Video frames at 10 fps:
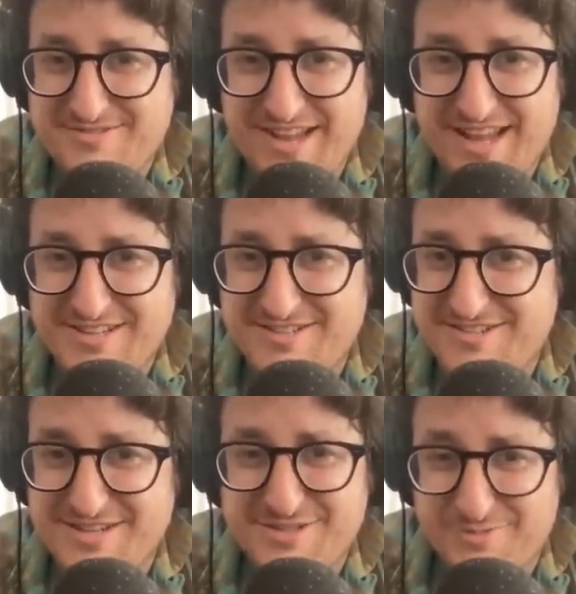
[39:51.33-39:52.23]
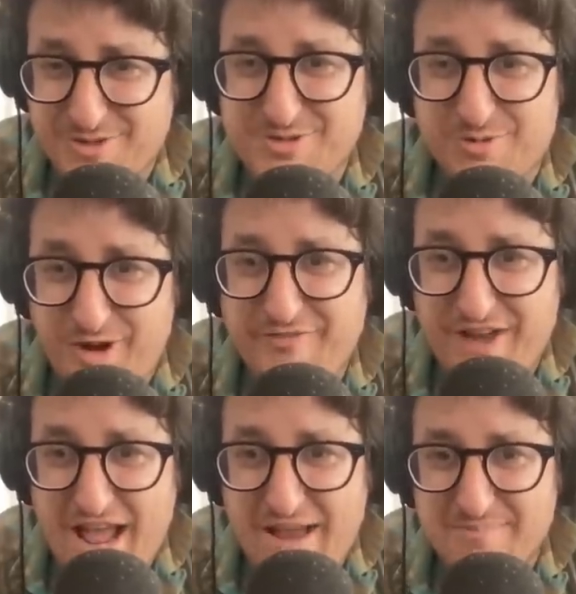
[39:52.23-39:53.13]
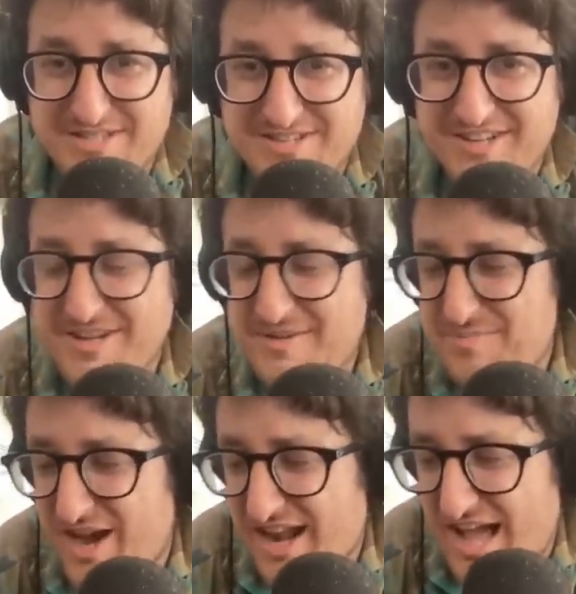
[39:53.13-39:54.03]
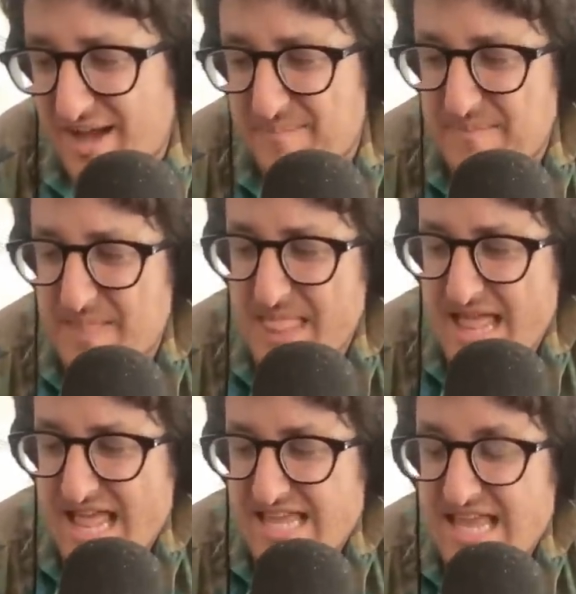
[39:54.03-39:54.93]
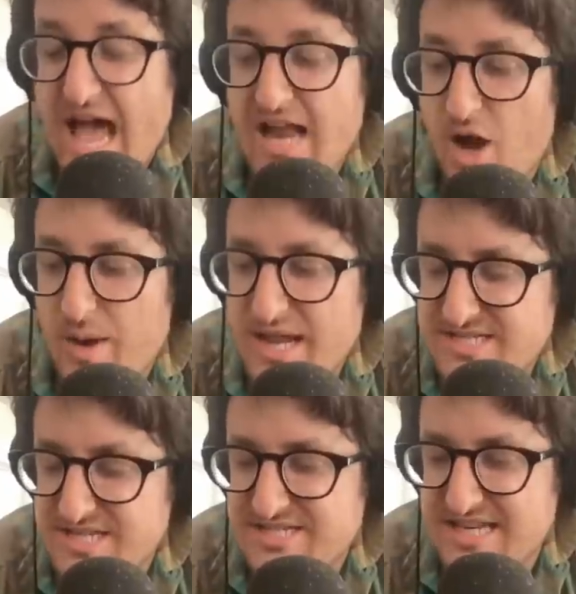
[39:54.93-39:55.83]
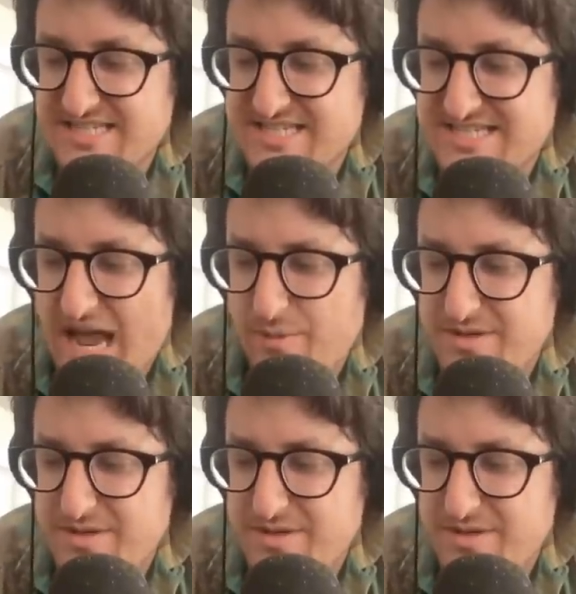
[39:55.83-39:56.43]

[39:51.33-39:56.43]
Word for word: it's it's a, those are rough names but um yeah no it's just it's good astounding.